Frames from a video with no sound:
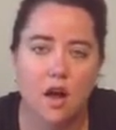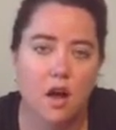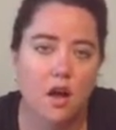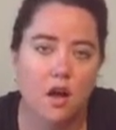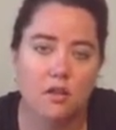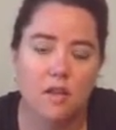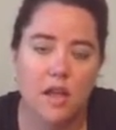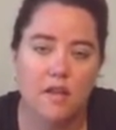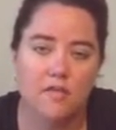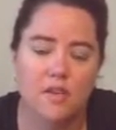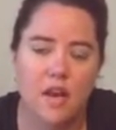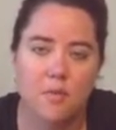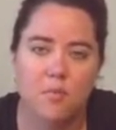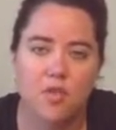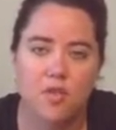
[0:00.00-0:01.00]
a
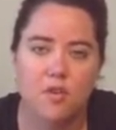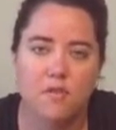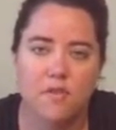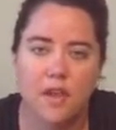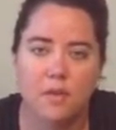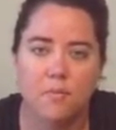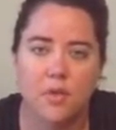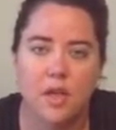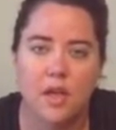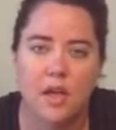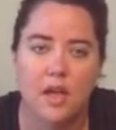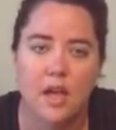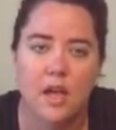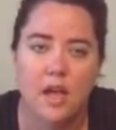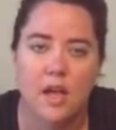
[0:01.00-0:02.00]
lifetime with your family
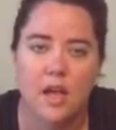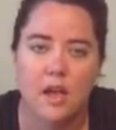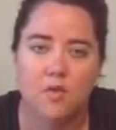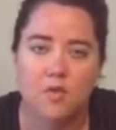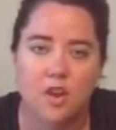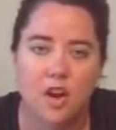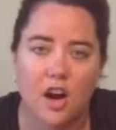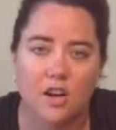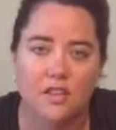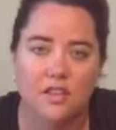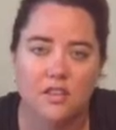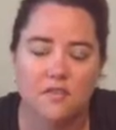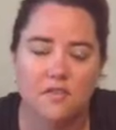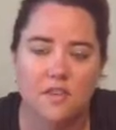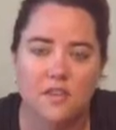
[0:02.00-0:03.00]
in regards
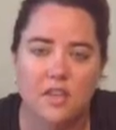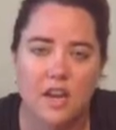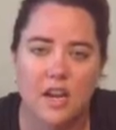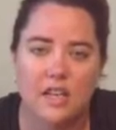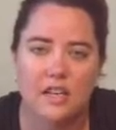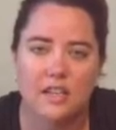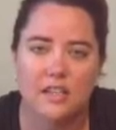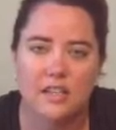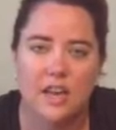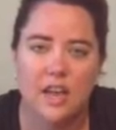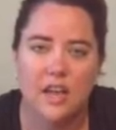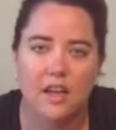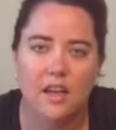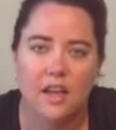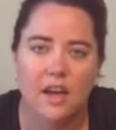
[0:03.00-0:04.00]
to visiting
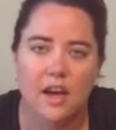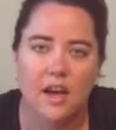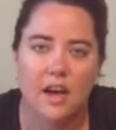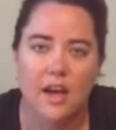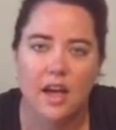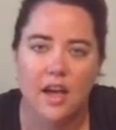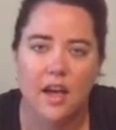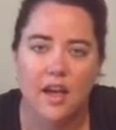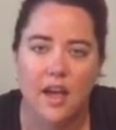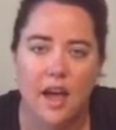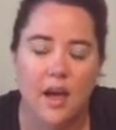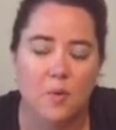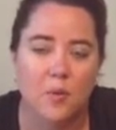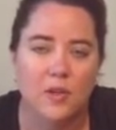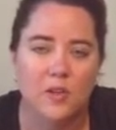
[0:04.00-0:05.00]
Disney. I
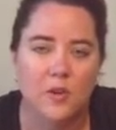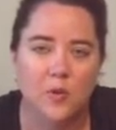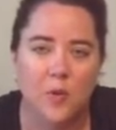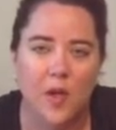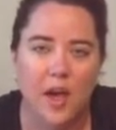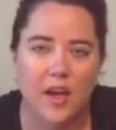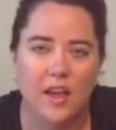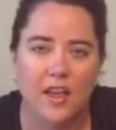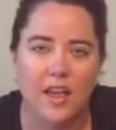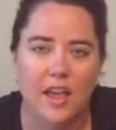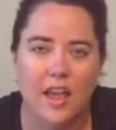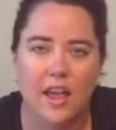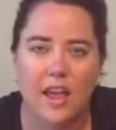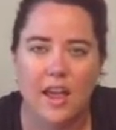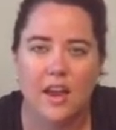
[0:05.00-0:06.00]
wish you luck
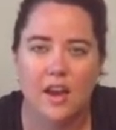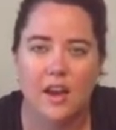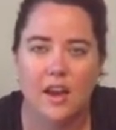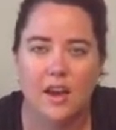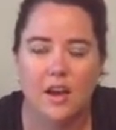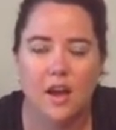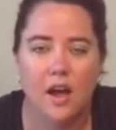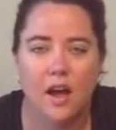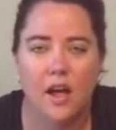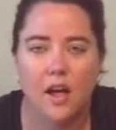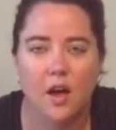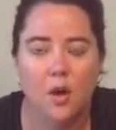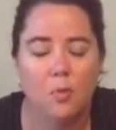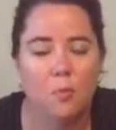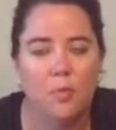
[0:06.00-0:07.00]
and
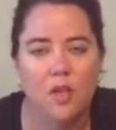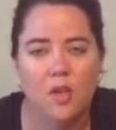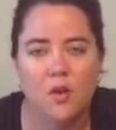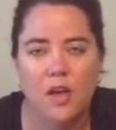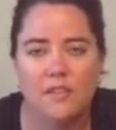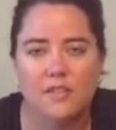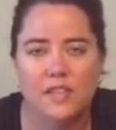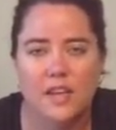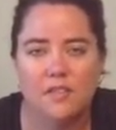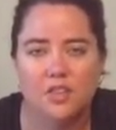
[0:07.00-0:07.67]
hope that you have safe